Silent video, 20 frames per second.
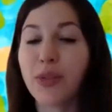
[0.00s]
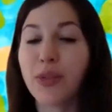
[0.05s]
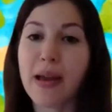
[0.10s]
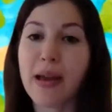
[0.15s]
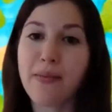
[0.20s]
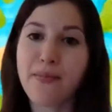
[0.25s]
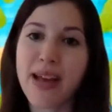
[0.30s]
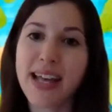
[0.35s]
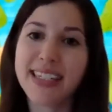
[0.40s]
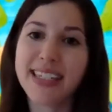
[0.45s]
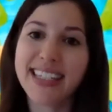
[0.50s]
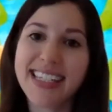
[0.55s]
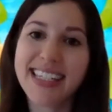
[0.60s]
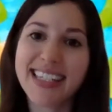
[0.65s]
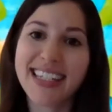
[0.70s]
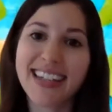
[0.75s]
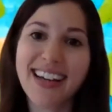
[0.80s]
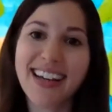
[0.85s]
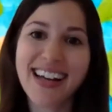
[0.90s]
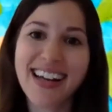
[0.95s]
My mask is
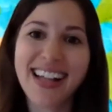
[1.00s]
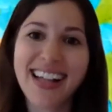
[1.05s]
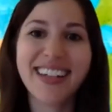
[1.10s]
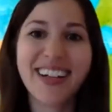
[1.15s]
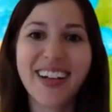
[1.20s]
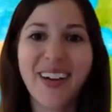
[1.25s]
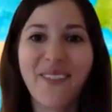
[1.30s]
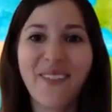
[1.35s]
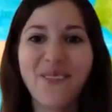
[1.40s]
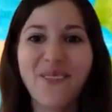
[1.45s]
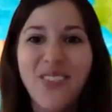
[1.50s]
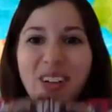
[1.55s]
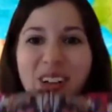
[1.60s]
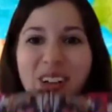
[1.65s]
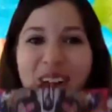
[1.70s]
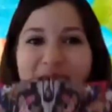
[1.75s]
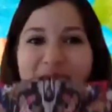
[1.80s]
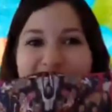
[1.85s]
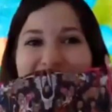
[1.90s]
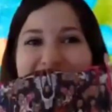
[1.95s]

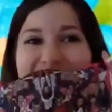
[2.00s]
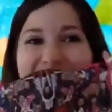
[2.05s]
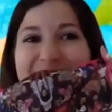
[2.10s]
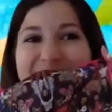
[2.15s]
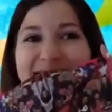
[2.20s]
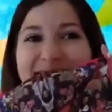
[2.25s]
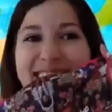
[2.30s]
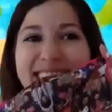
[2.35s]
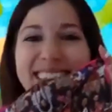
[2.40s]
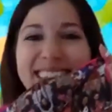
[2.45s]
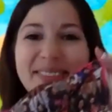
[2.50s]
colorful.